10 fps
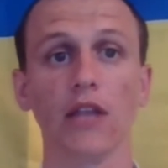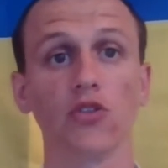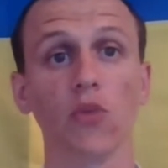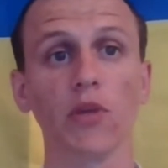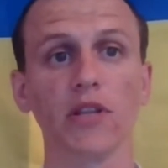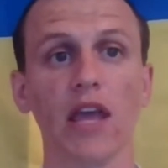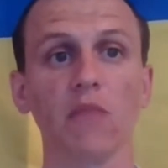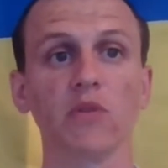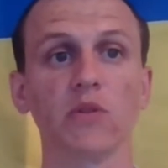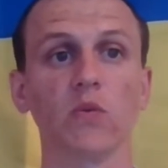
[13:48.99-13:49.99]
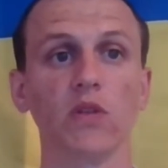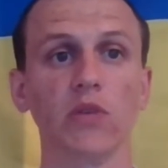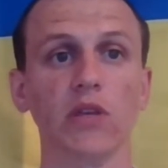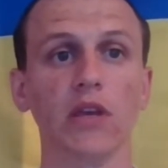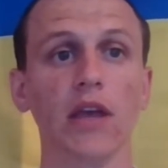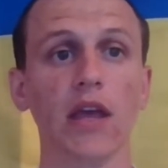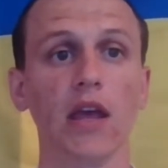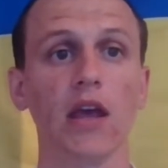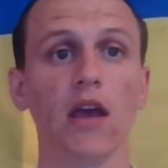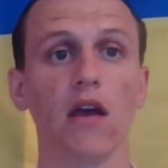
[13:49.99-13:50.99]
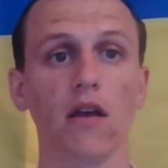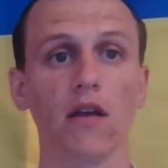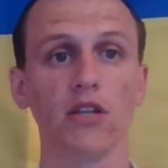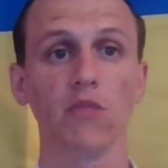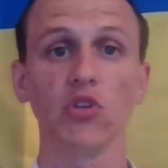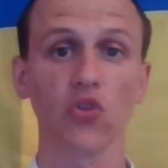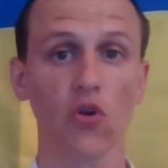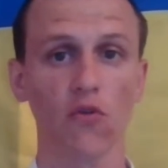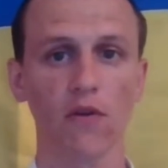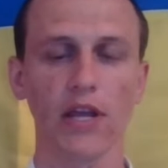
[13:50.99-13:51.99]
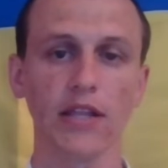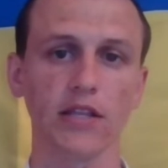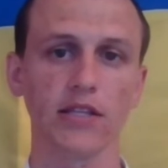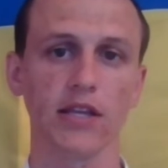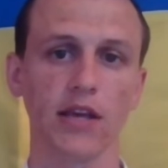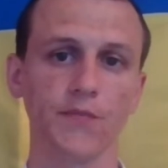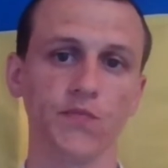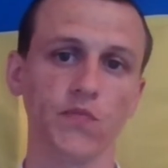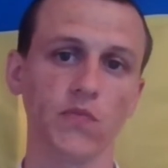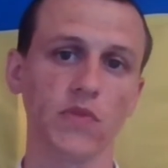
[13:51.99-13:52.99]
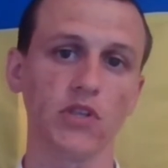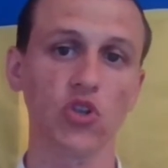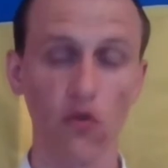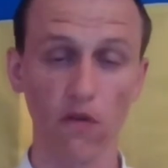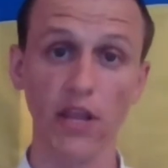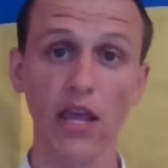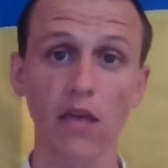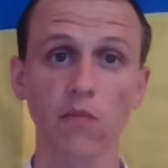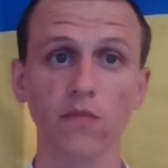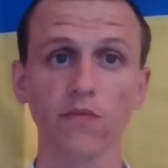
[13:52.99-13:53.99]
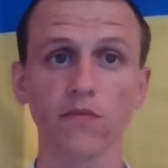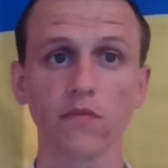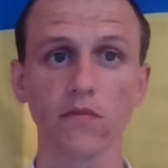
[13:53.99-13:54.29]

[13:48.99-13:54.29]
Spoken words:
and topic names will be DB server. It is a server name.